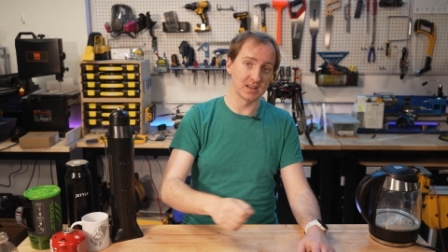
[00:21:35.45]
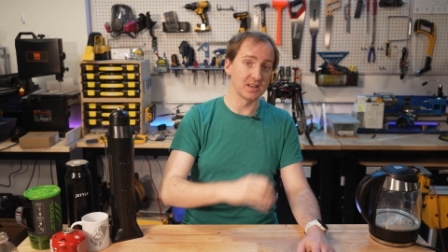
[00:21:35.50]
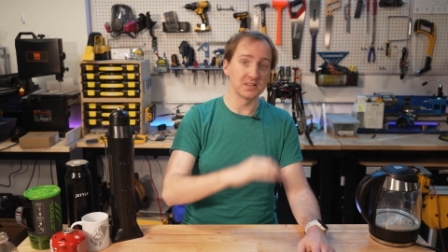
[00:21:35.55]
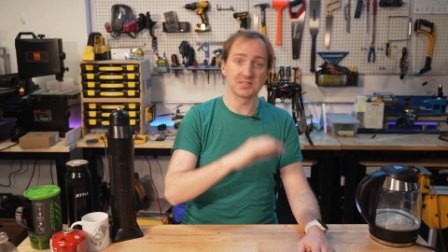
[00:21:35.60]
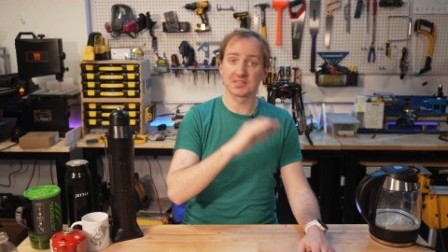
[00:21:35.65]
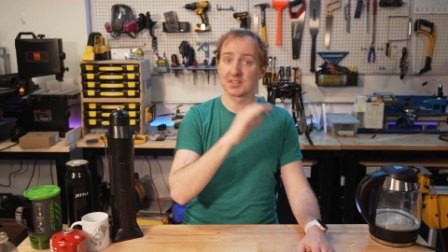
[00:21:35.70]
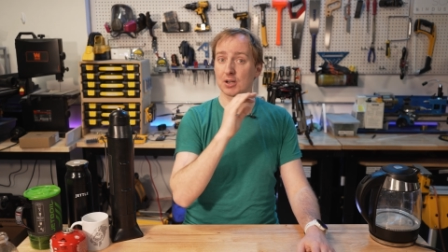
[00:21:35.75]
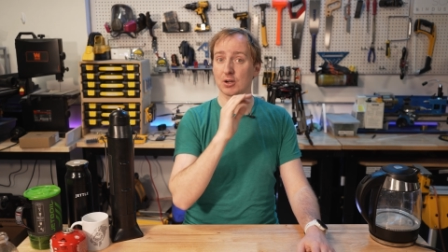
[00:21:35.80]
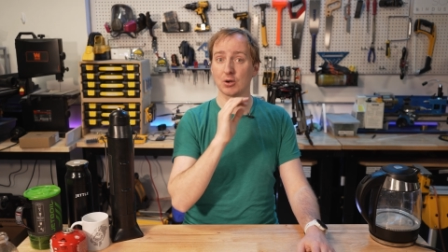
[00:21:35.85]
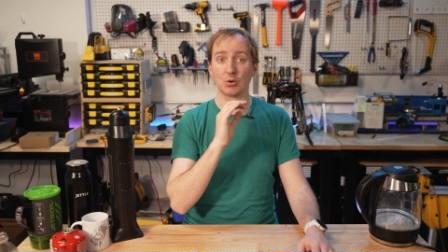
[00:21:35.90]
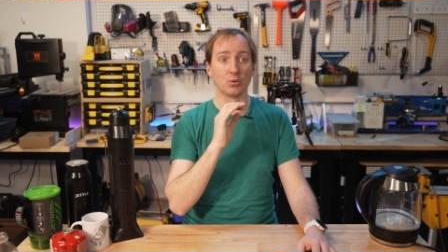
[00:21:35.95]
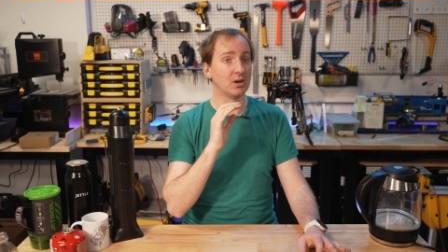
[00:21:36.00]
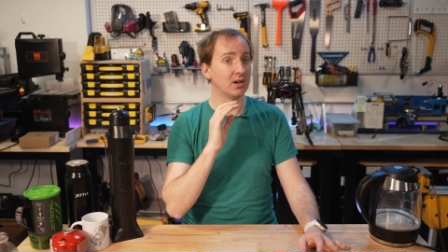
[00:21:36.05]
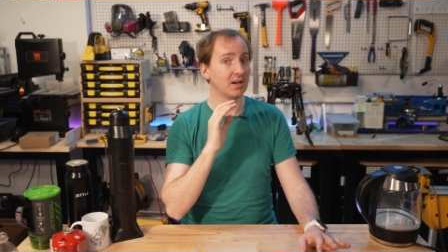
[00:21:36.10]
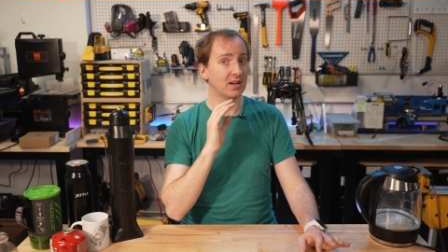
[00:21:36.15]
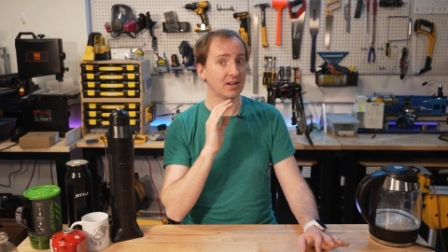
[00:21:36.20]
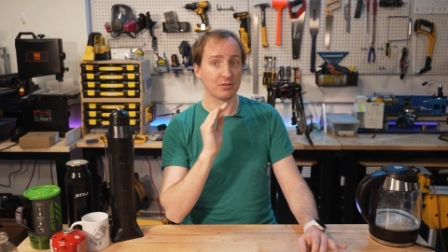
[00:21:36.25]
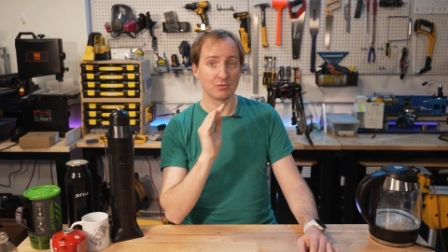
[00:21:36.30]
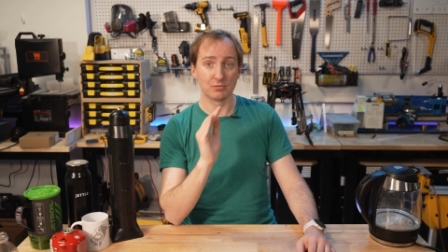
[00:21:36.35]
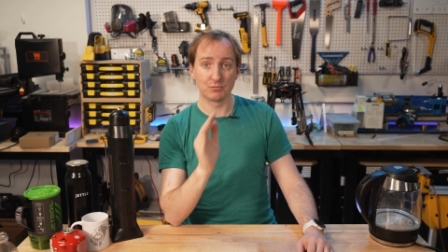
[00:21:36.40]
So
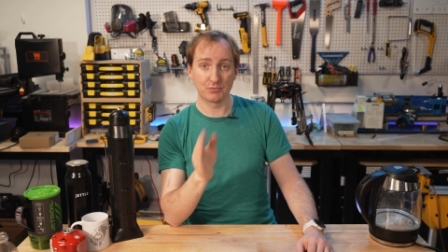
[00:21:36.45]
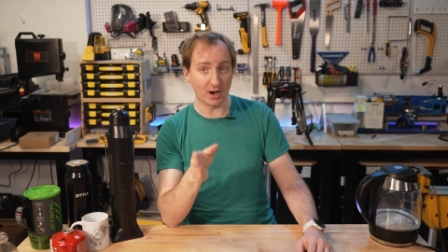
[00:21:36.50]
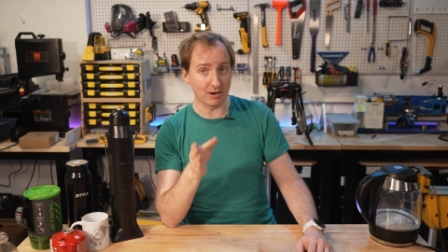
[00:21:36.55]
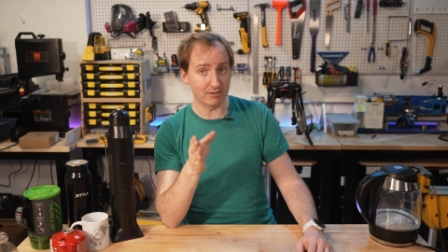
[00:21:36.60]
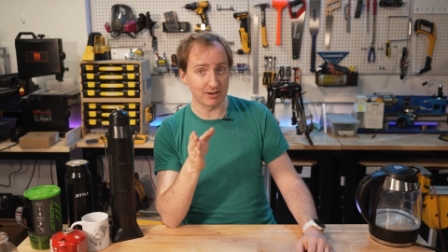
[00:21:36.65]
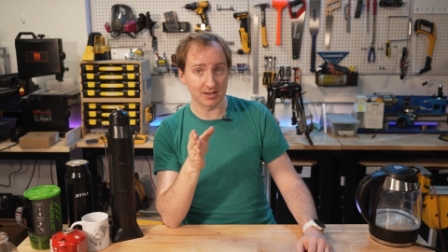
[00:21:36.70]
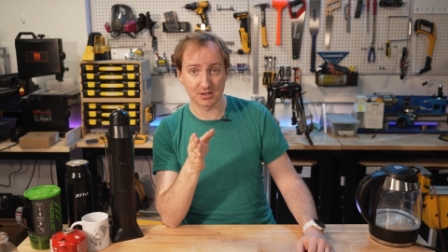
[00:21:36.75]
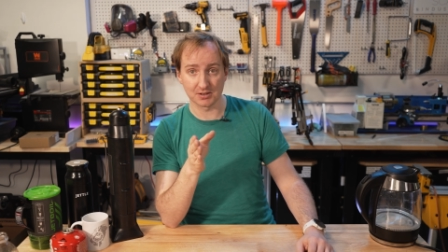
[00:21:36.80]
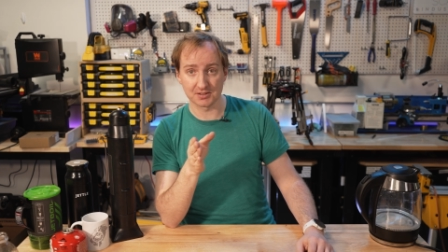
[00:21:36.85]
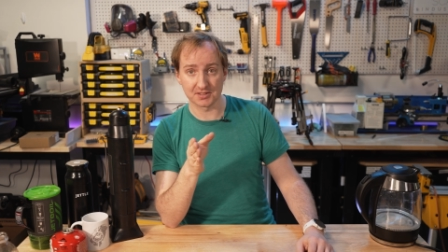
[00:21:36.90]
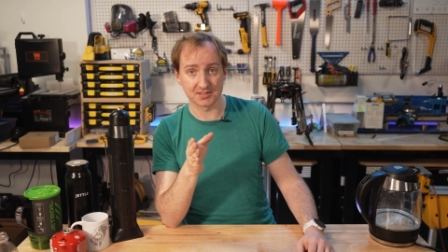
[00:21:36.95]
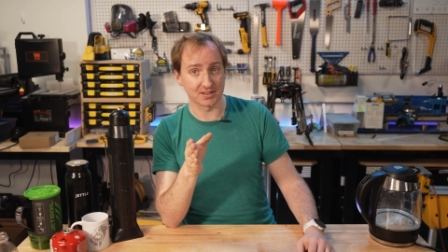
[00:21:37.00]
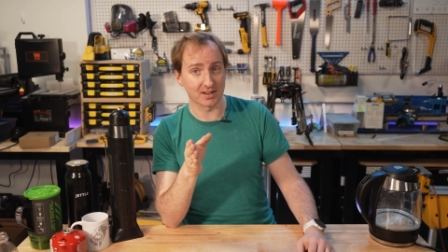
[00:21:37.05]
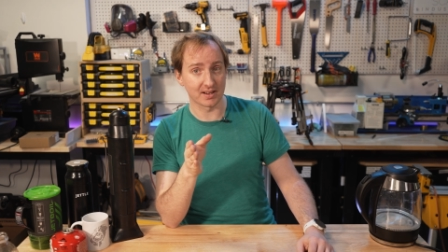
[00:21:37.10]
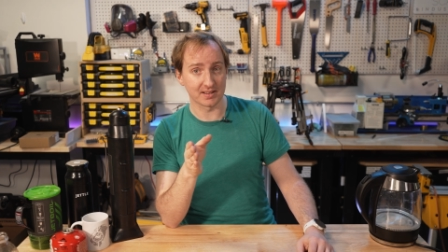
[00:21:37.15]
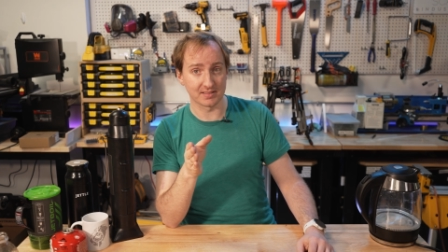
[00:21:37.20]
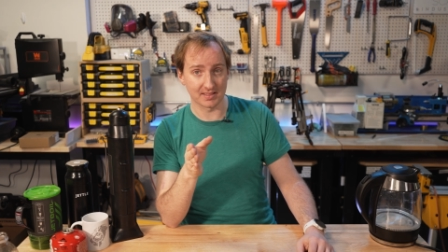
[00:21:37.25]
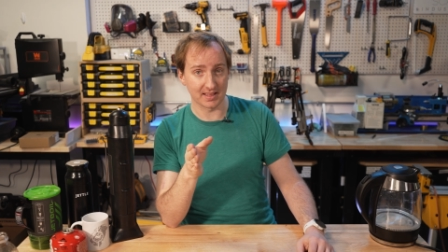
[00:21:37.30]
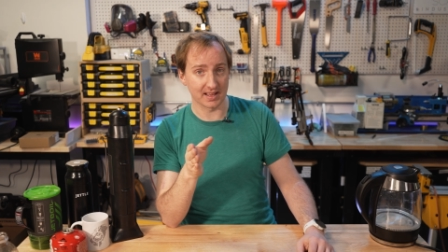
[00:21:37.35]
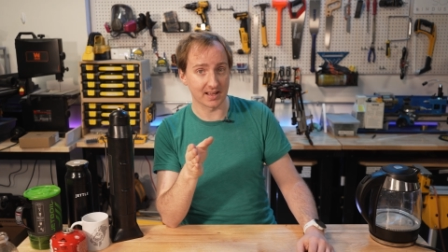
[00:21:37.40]
very good
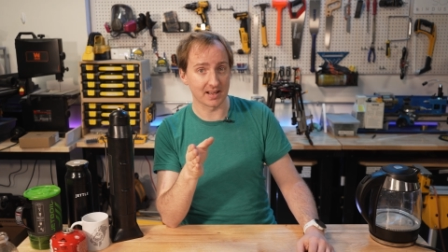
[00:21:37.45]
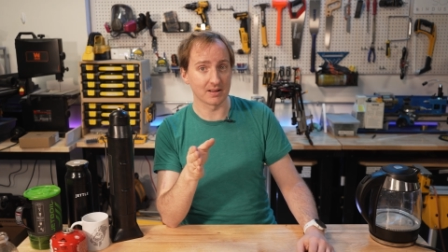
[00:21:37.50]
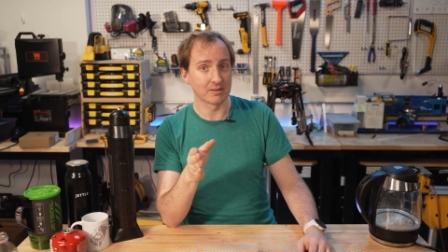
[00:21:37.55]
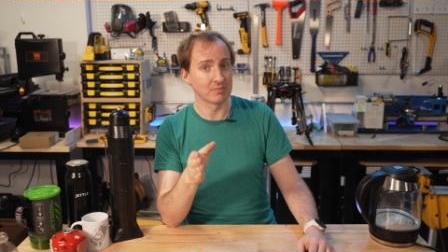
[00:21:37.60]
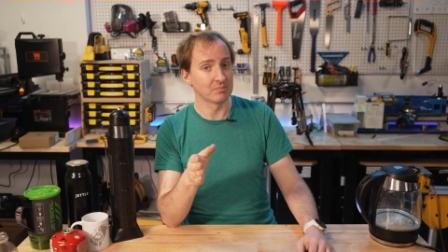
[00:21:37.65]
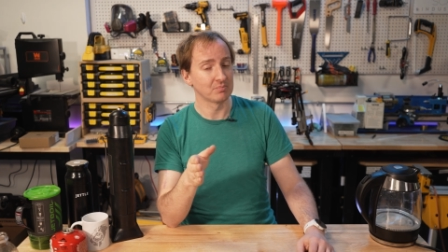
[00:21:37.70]
sign there.